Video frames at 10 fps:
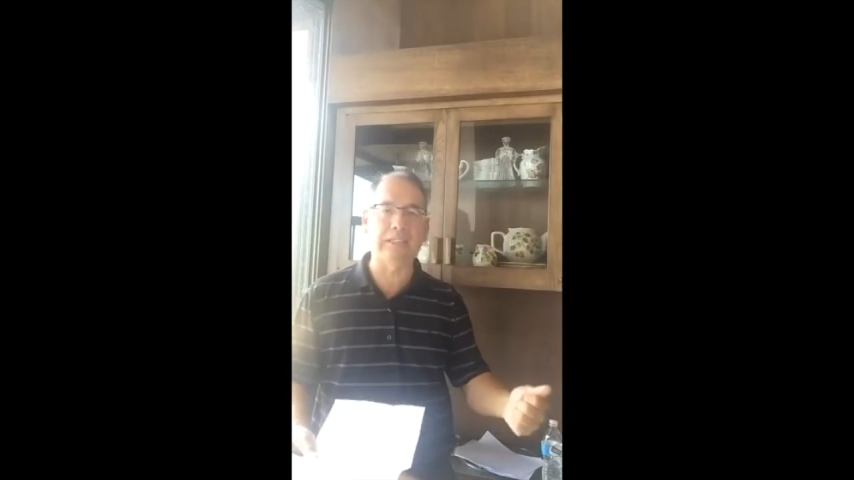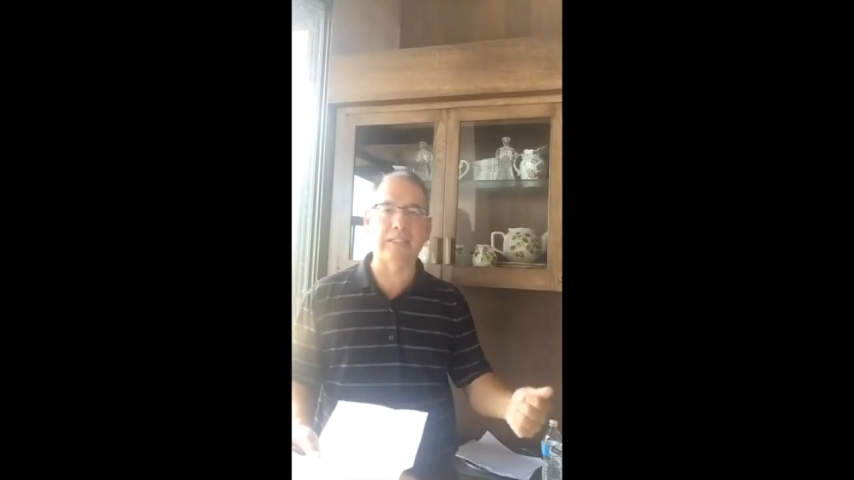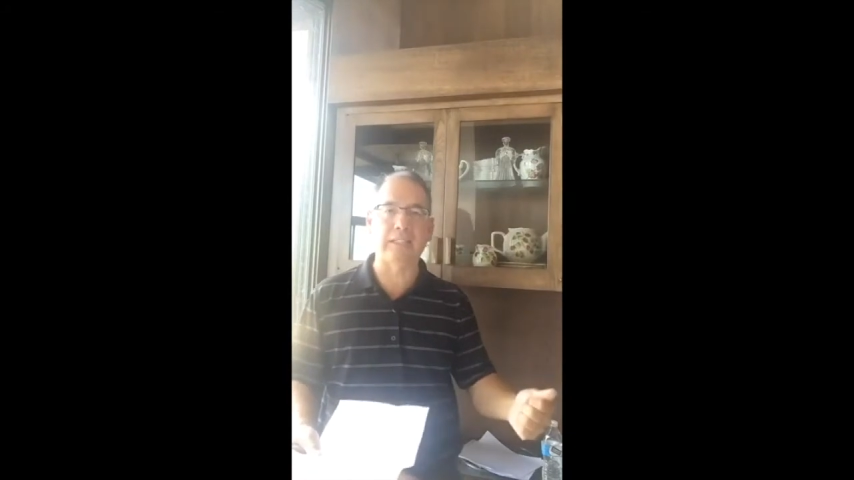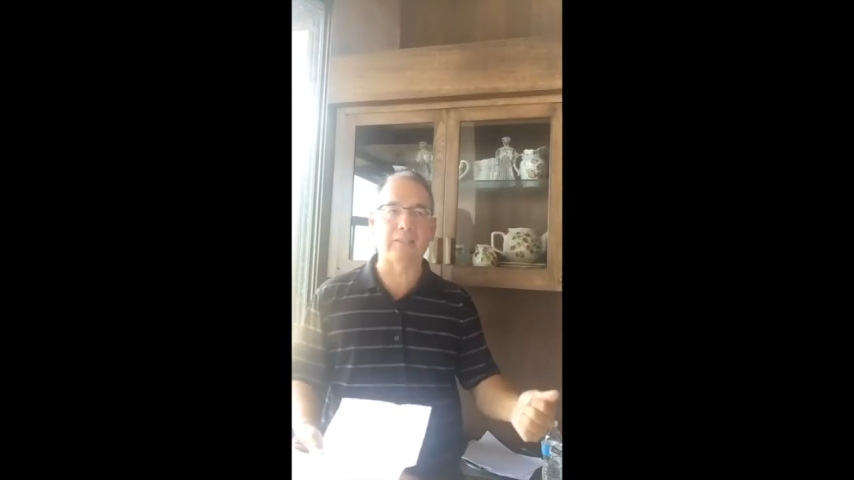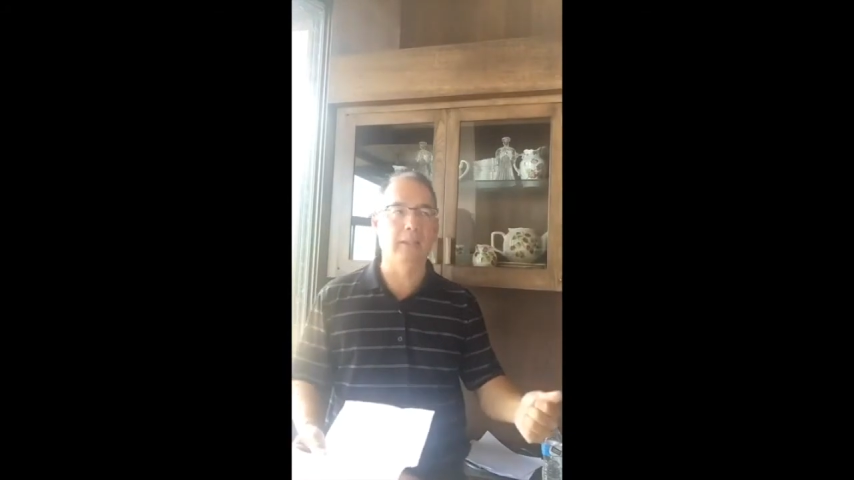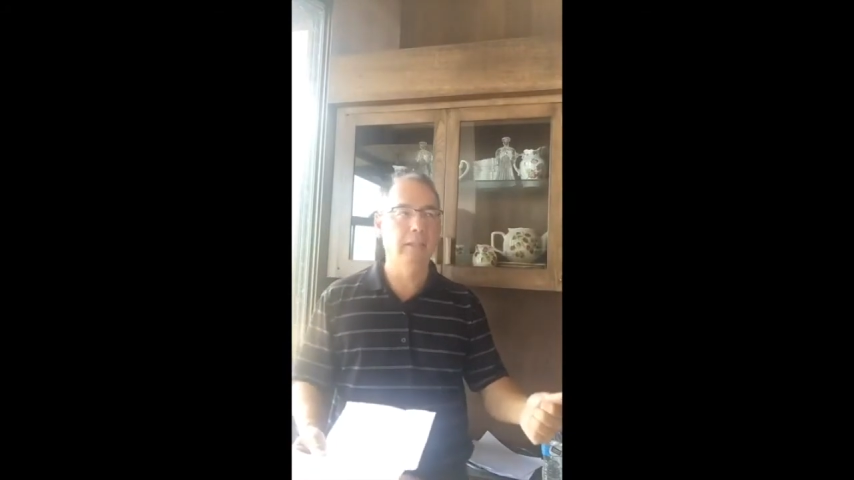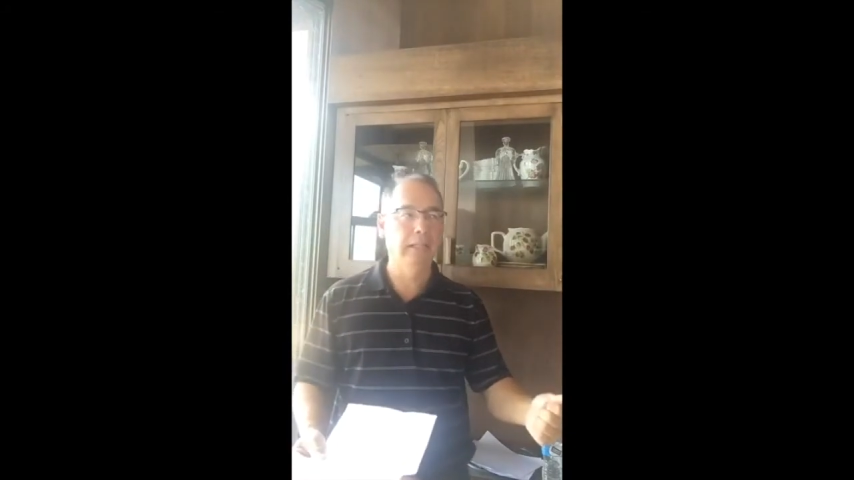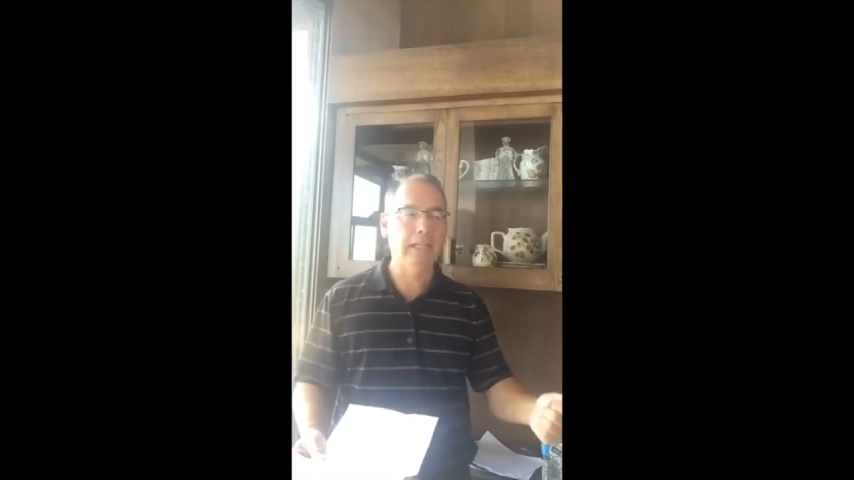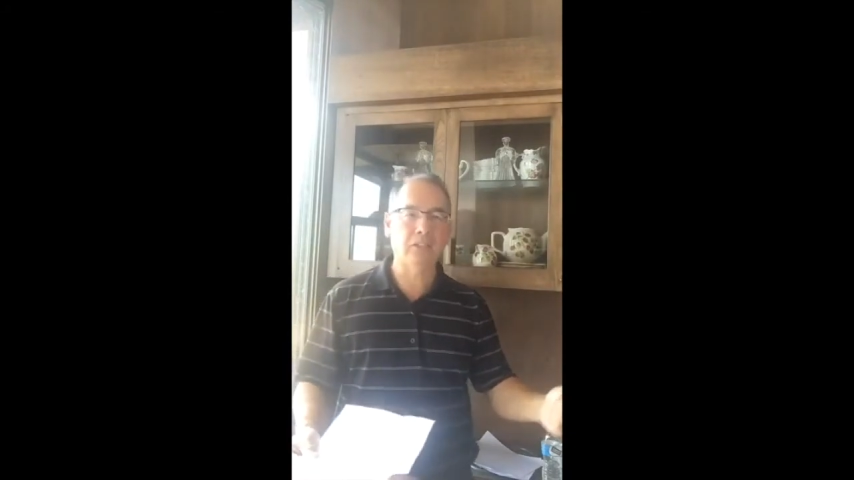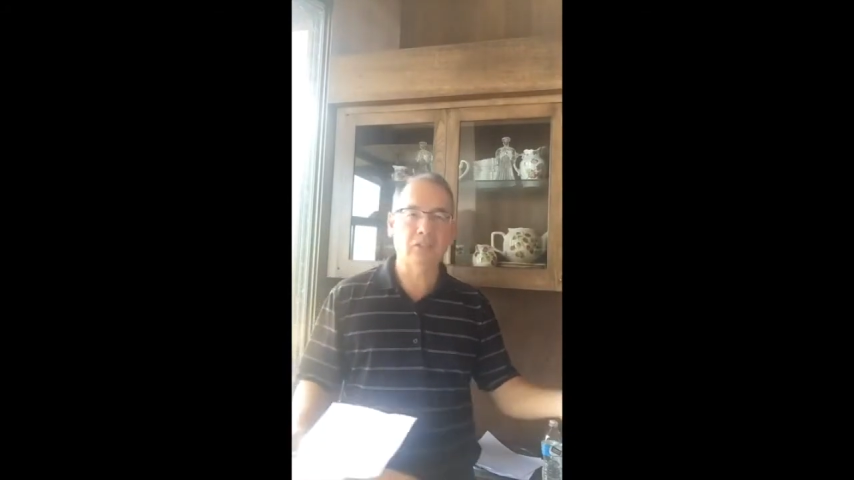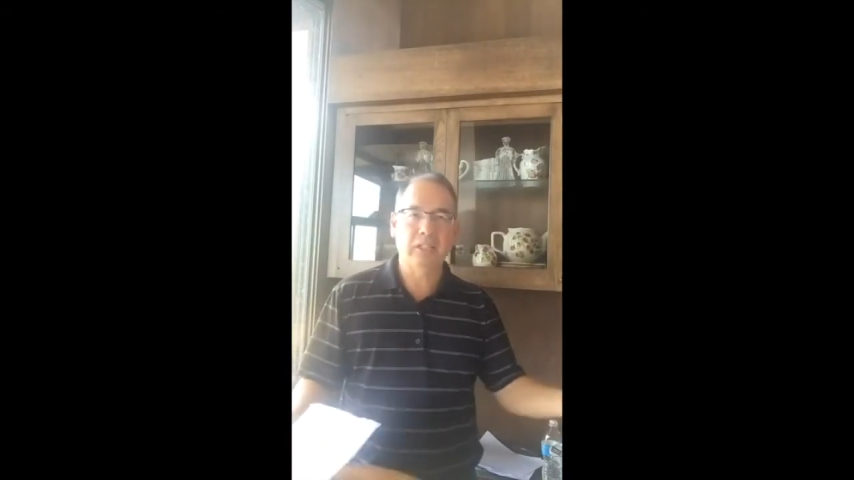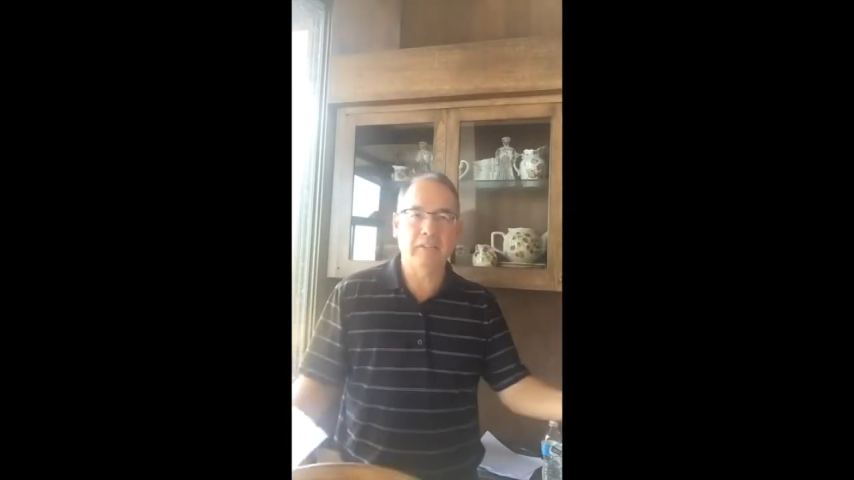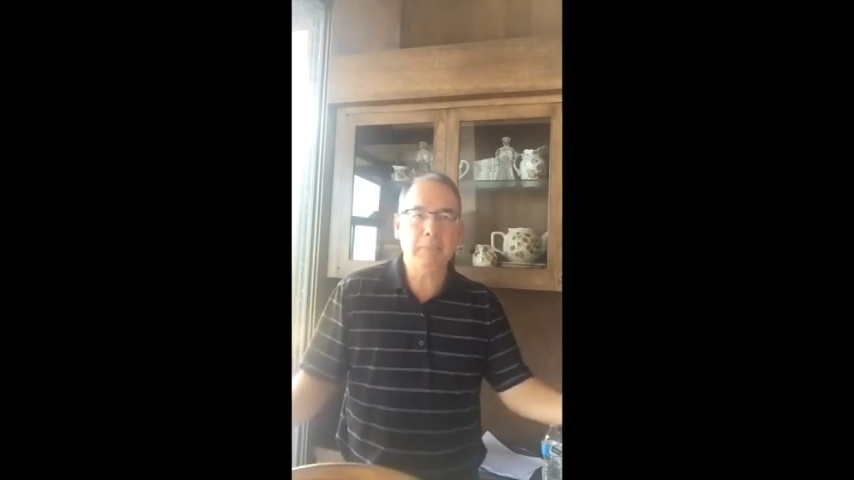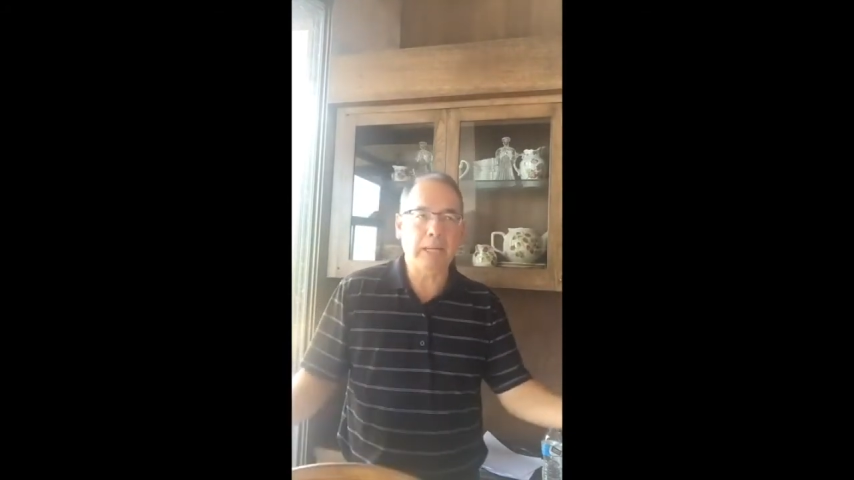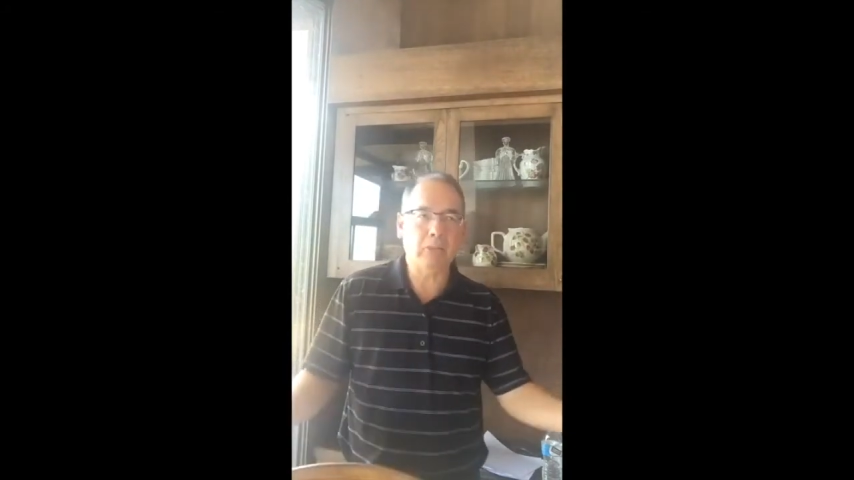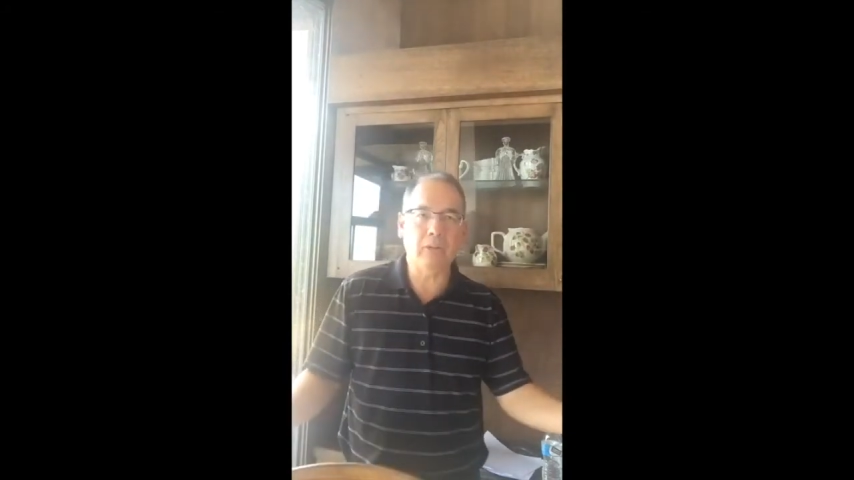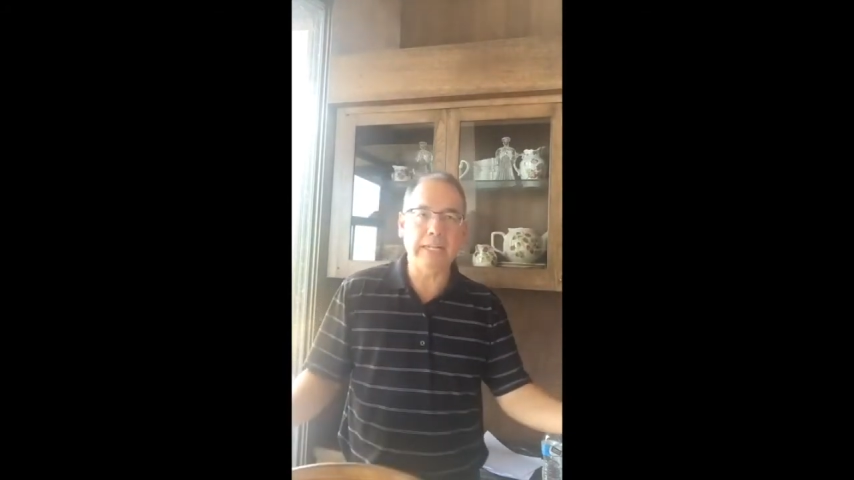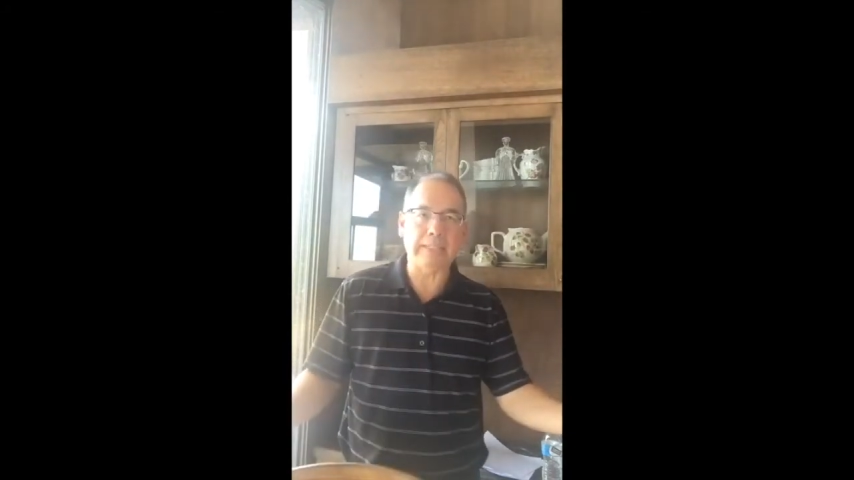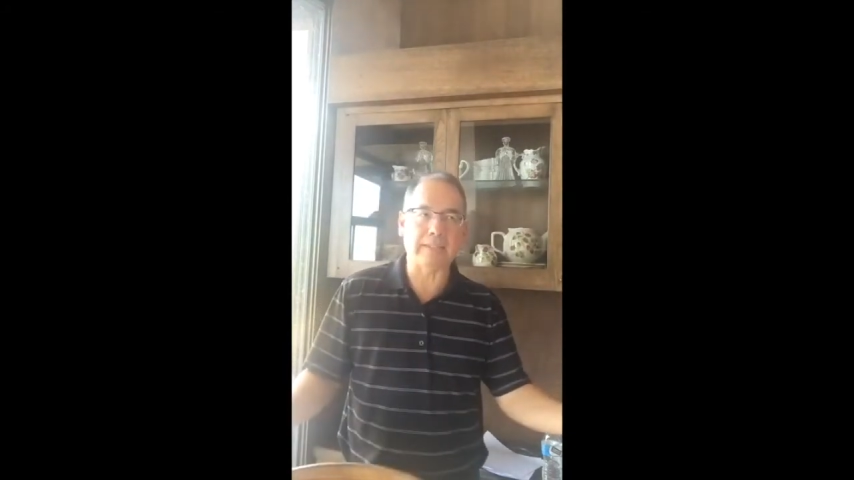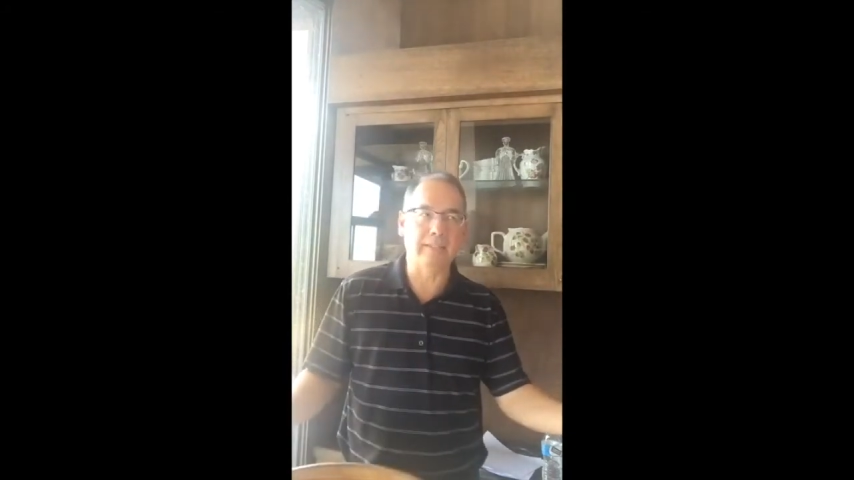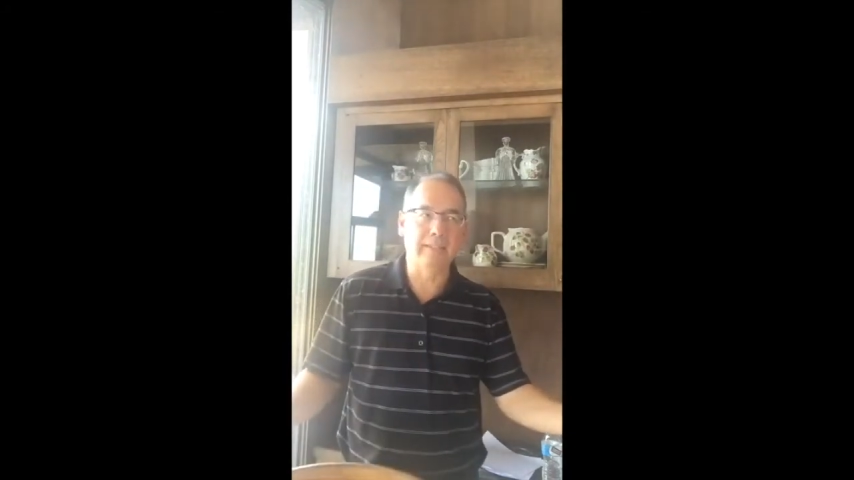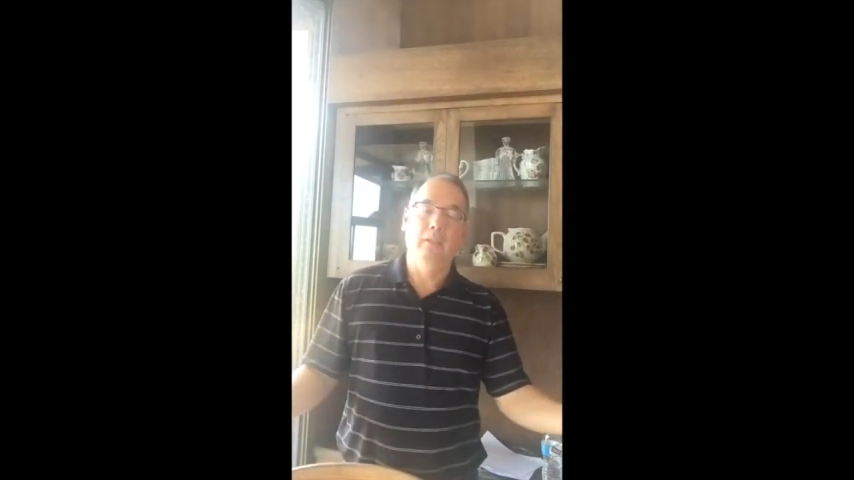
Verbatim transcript: things. It's given by grace.